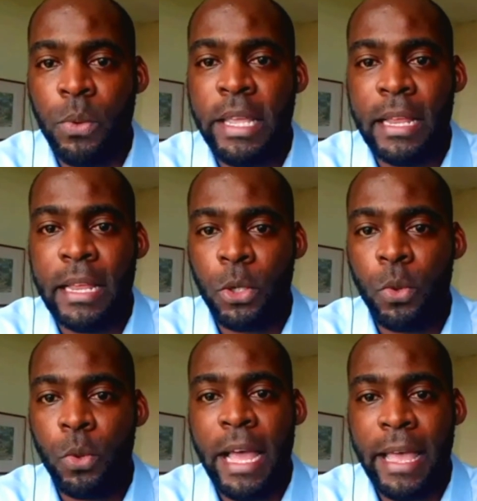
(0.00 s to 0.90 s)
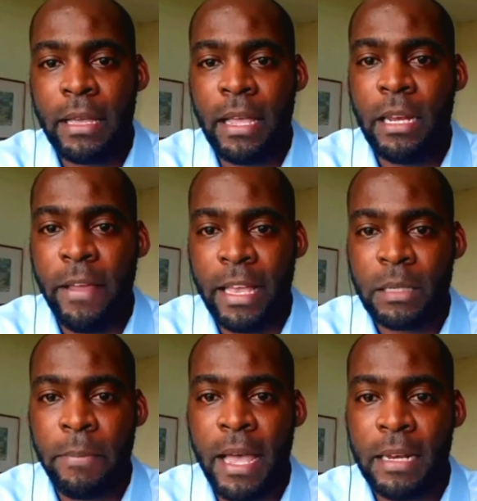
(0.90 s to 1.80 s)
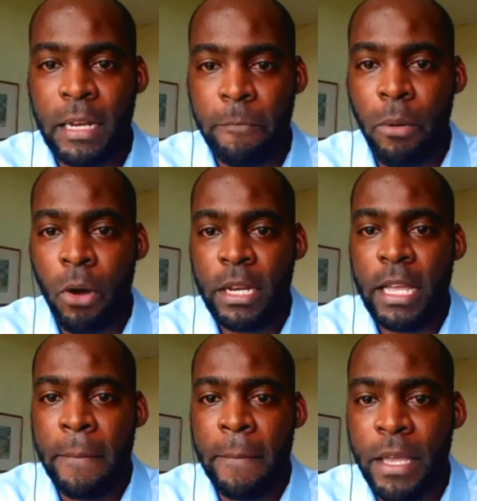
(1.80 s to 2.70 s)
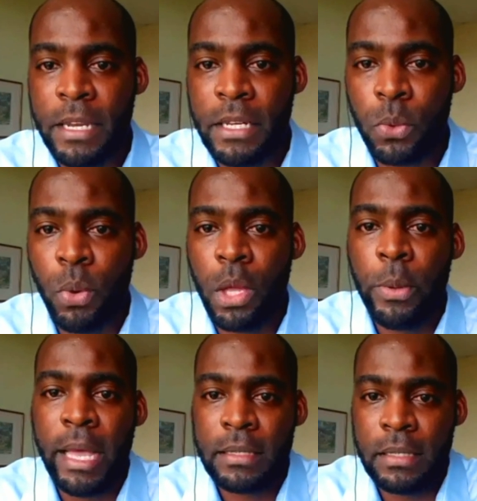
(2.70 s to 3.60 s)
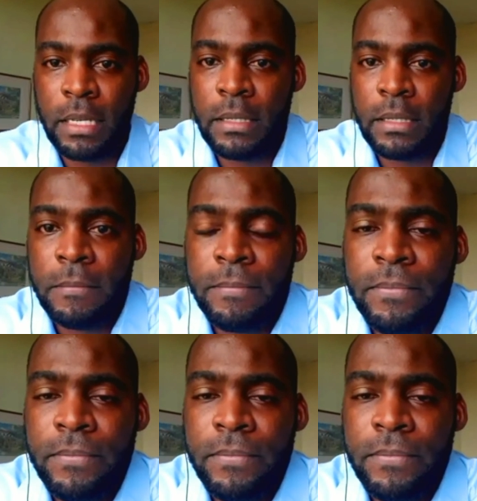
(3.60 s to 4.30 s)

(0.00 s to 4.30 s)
You get to do that kind of expanding of body and mind while we exercise.